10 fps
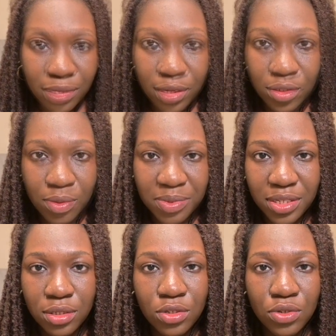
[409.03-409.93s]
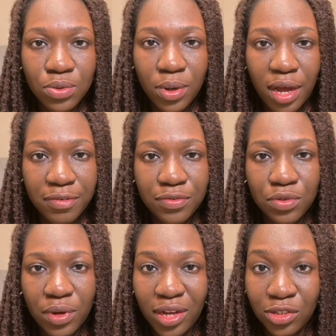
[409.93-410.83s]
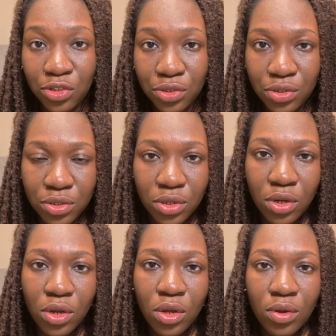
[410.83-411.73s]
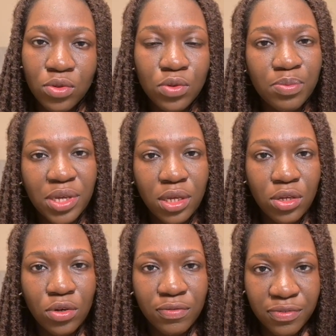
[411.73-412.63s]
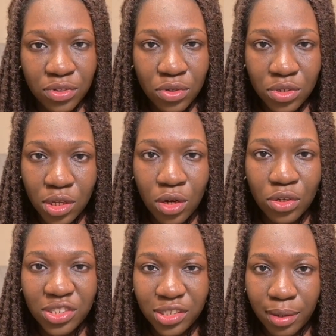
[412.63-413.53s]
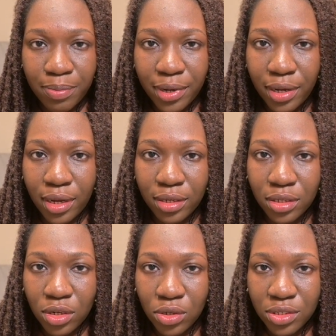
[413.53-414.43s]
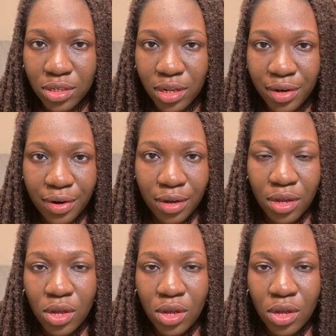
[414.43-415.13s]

There are some settings you have to adjust to make your videos a lot sharper and a lot clearer.